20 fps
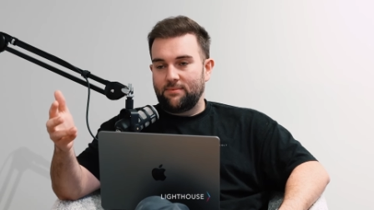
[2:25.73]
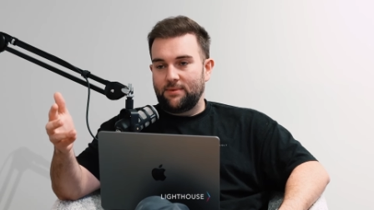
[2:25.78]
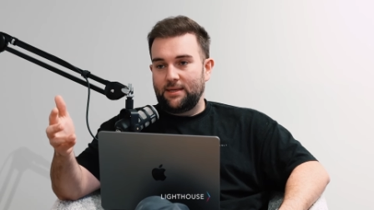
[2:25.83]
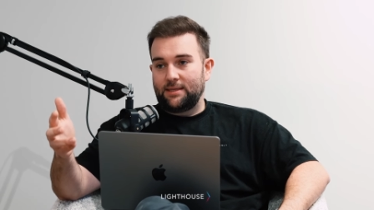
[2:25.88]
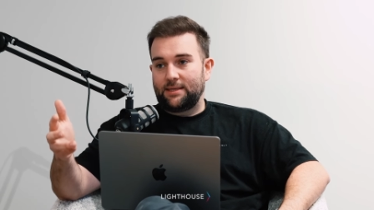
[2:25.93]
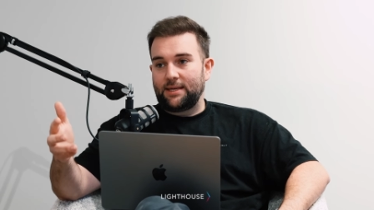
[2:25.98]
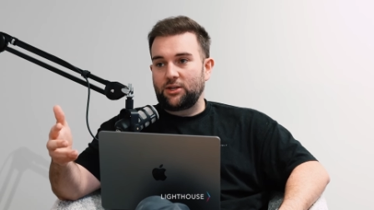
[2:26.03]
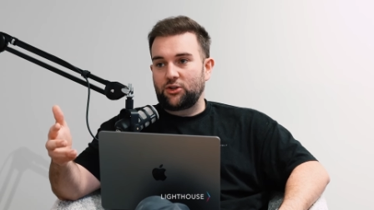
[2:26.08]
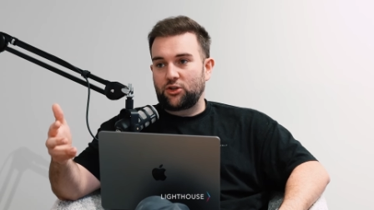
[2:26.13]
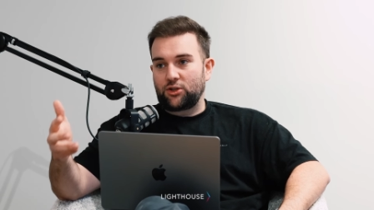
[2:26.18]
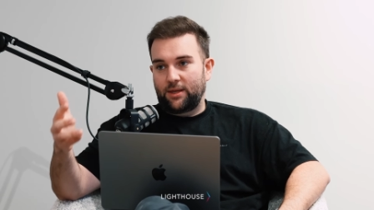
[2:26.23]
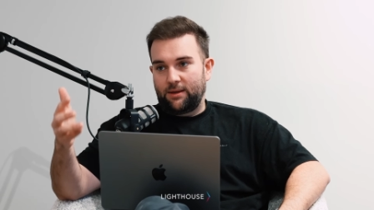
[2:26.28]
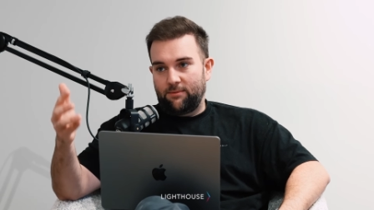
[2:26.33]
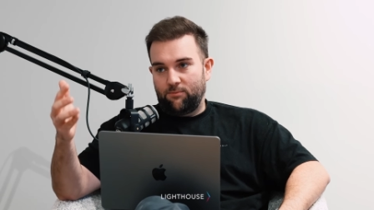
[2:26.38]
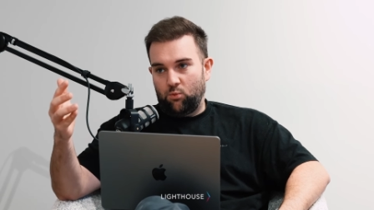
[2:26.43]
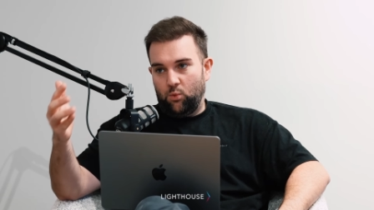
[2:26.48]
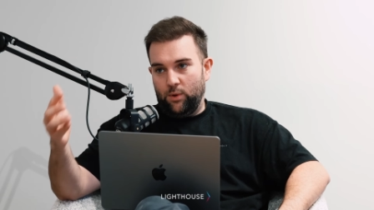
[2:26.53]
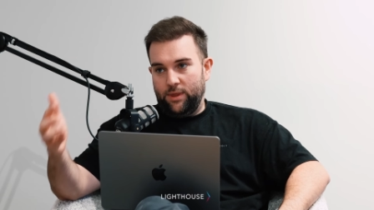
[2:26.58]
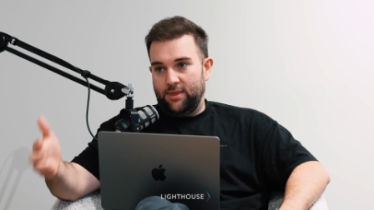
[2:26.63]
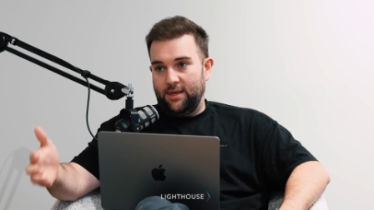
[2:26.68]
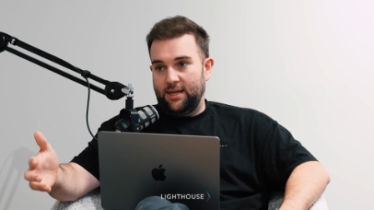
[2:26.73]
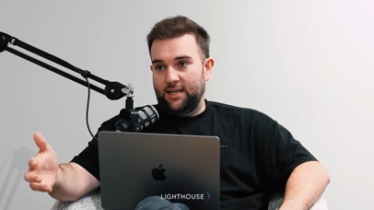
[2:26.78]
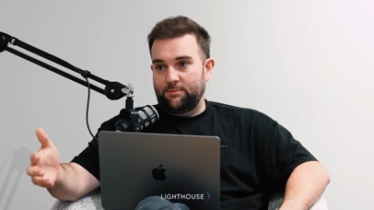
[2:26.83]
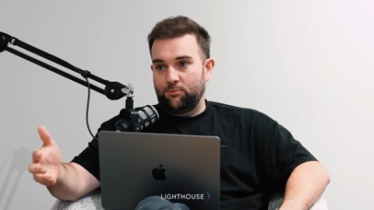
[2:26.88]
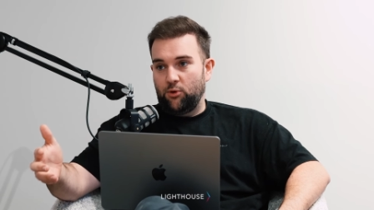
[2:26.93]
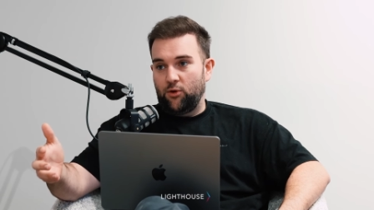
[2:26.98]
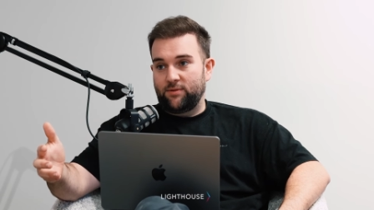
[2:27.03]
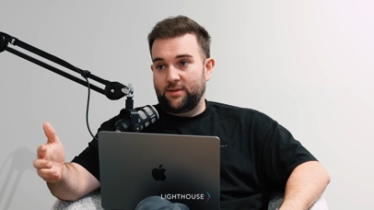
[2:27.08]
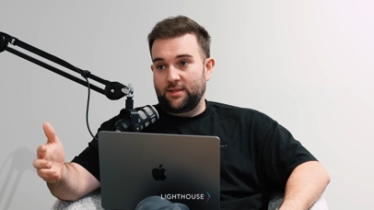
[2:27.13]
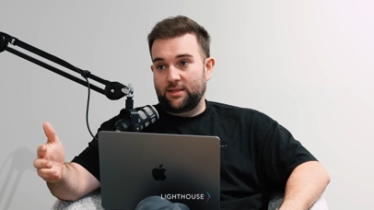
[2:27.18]
essentially with these
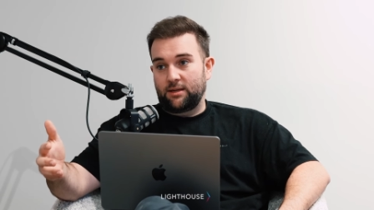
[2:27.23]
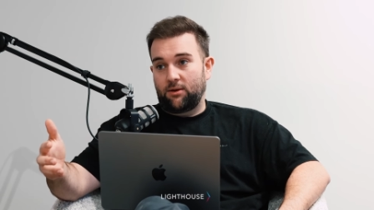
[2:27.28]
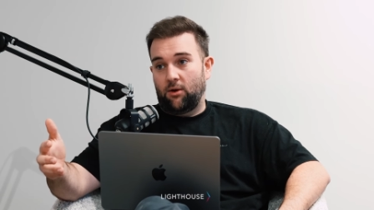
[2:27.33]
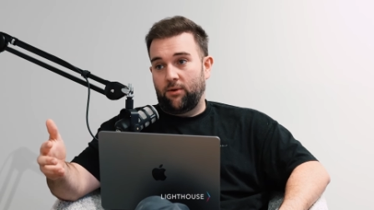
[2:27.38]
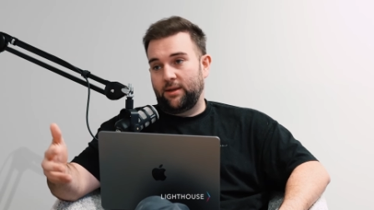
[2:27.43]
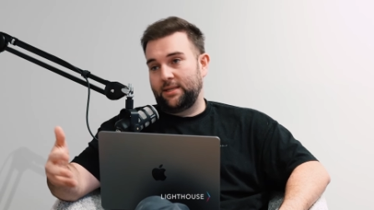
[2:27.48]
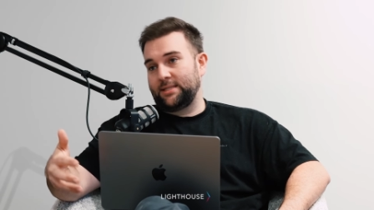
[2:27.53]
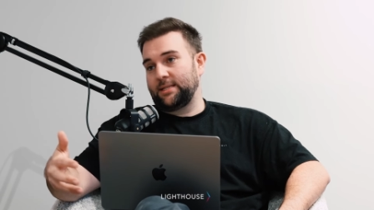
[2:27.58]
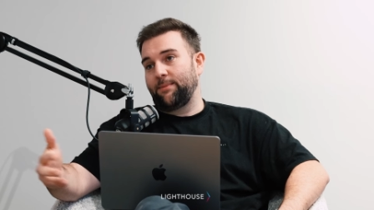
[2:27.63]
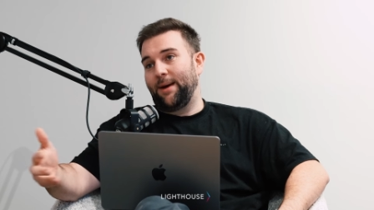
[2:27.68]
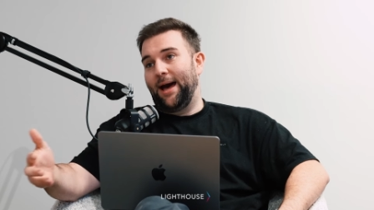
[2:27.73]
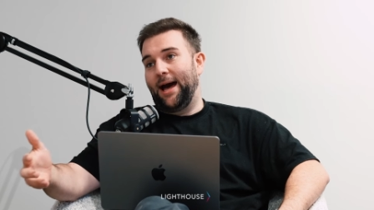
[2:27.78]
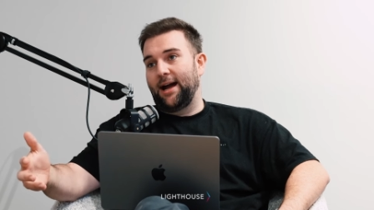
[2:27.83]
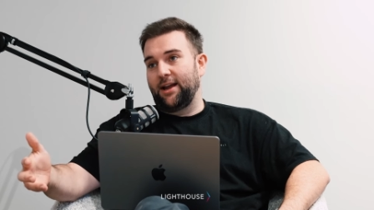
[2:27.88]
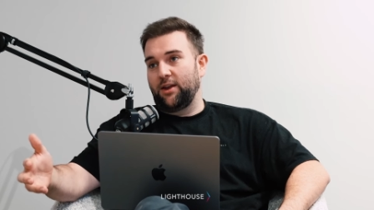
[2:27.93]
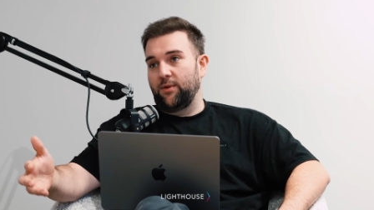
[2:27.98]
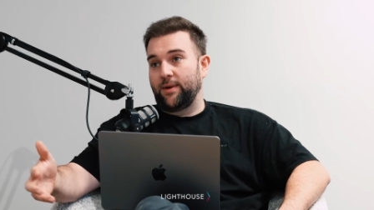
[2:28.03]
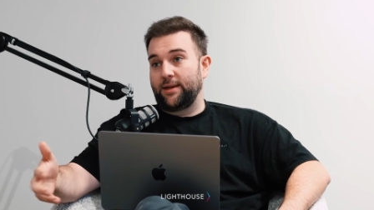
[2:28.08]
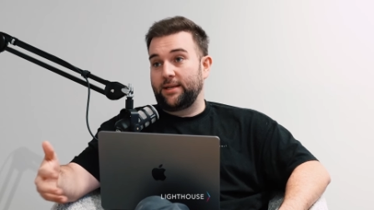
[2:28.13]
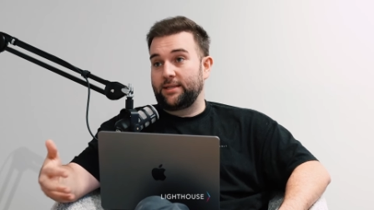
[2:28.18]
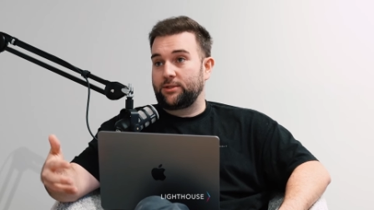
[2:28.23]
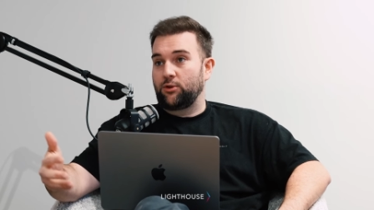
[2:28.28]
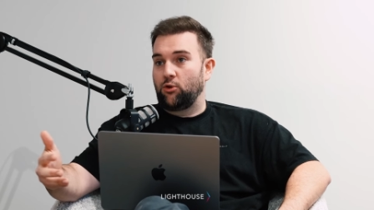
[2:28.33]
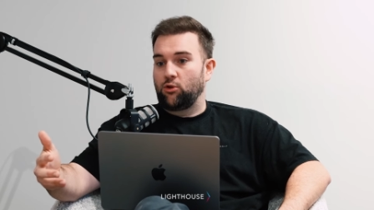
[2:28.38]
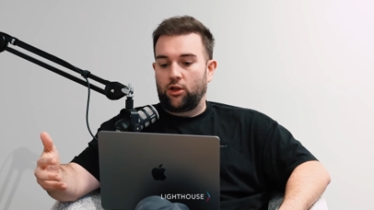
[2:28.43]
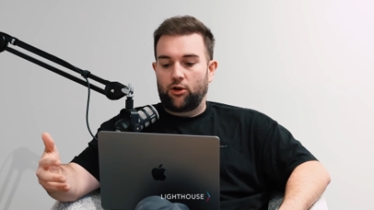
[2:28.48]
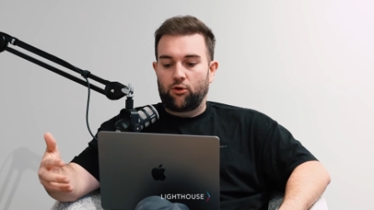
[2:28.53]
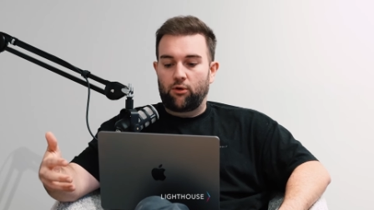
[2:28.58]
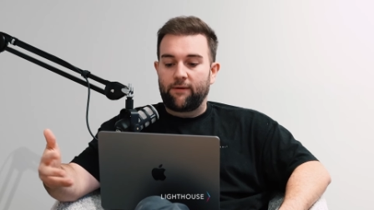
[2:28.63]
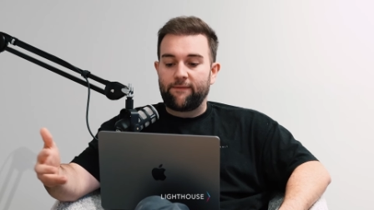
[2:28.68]
moves it's going, some are arguing it's no
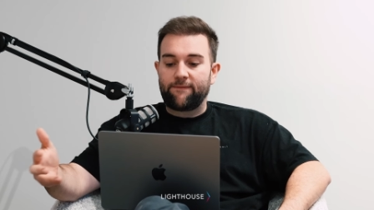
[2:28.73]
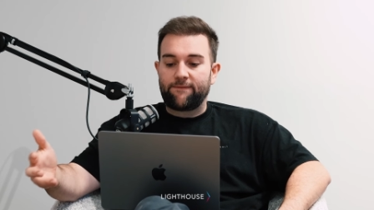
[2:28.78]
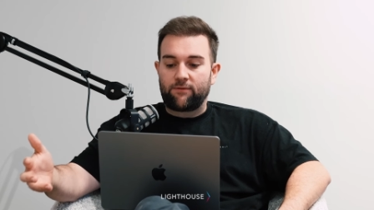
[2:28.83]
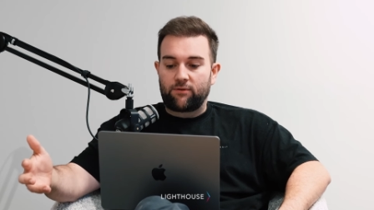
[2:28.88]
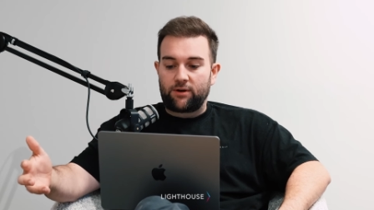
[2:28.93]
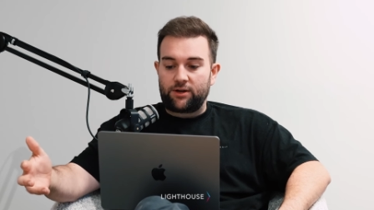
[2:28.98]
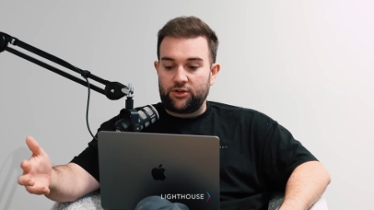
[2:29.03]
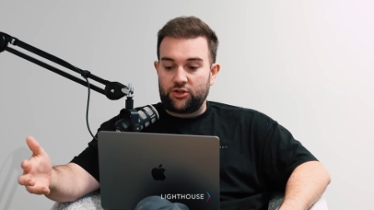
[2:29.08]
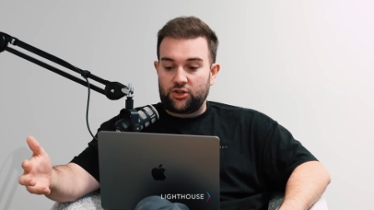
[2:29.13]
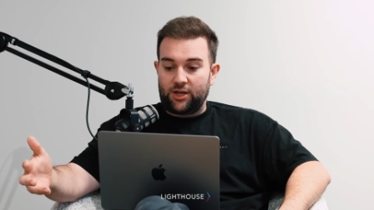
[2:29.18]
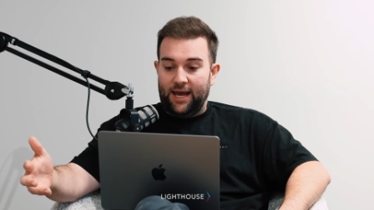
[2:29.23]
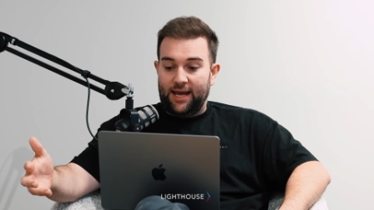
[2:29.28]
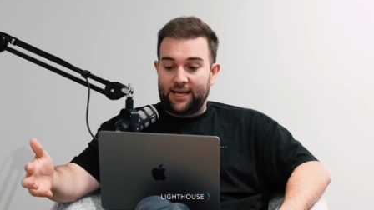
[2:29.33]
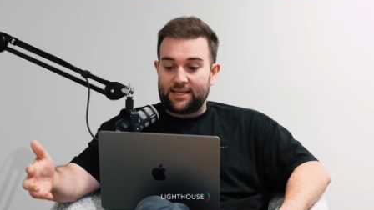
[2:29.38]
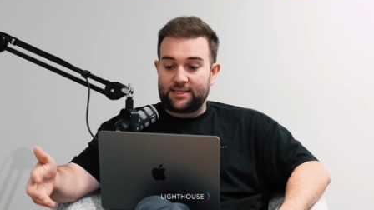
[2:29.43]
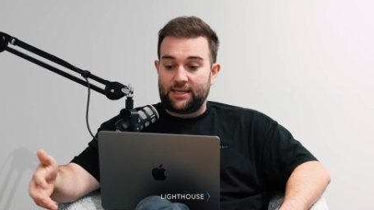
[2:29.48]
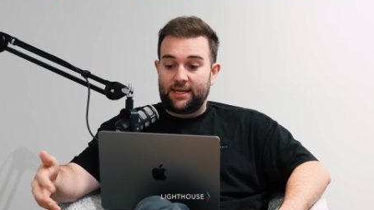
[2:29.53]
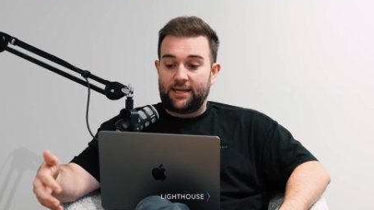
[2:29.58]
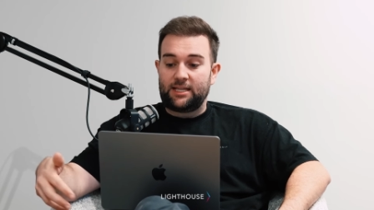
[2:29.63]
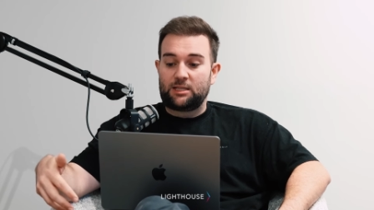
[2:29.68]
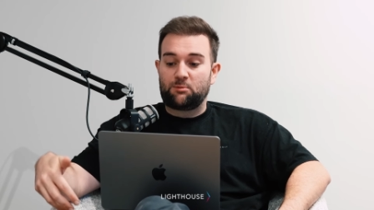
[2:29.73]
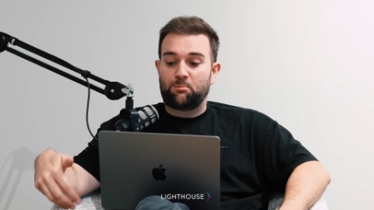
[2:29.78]
longer a fringe asset.